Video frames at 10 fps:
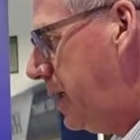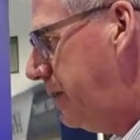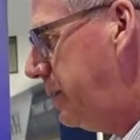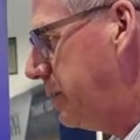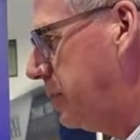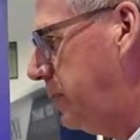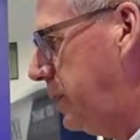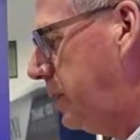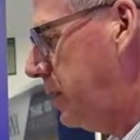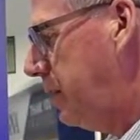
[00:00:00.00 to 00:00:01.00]
Everything that we,
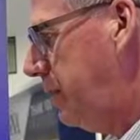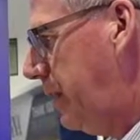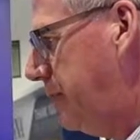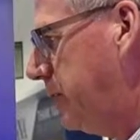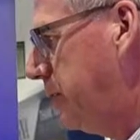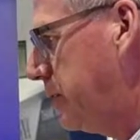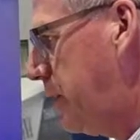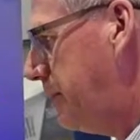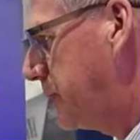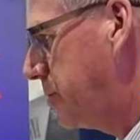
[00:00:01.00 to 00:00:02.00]
every good
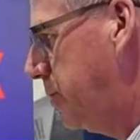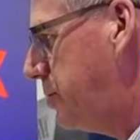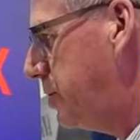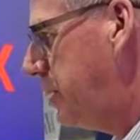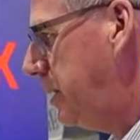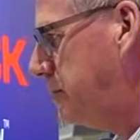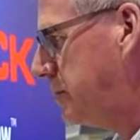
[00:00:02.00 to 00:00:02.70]
ergonomic solution needs